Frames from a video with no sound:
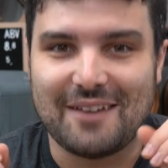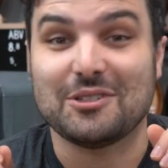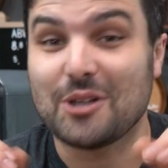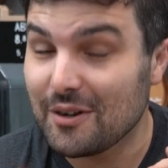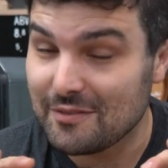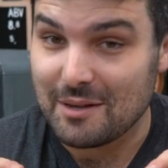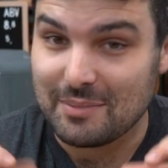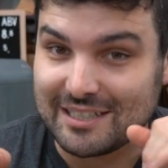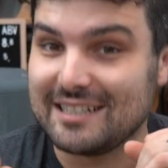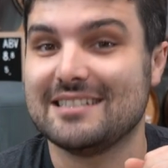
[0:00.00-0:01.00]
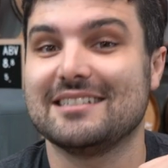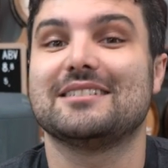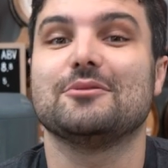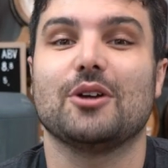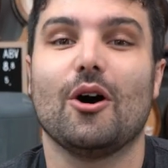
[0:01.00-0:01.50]
if you don't have the ability to
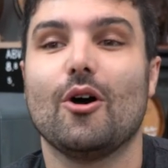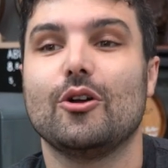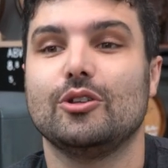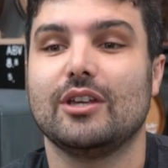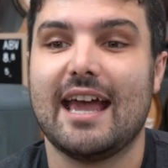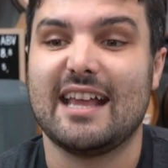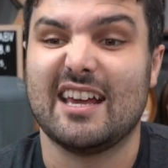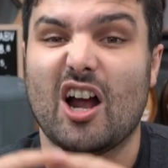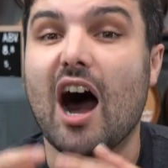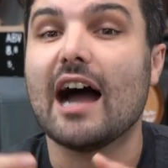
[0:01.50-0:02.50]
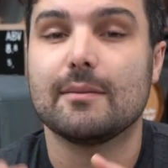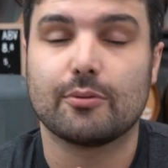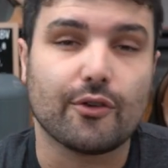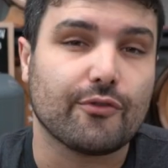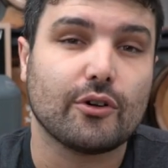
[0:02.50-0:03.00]
distill your own, you can get higher
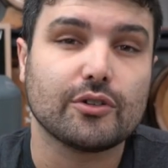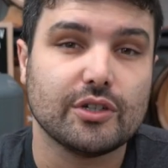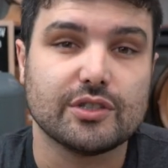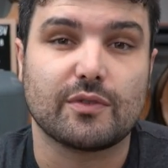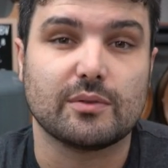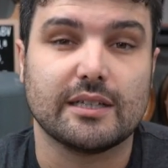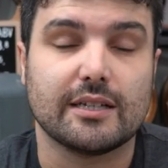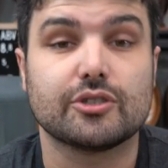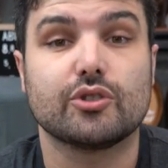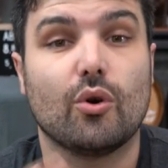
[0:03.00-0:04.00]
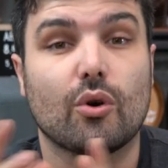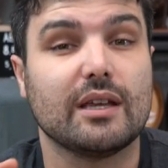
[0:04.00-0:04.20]
proof vodkas from the liquor store,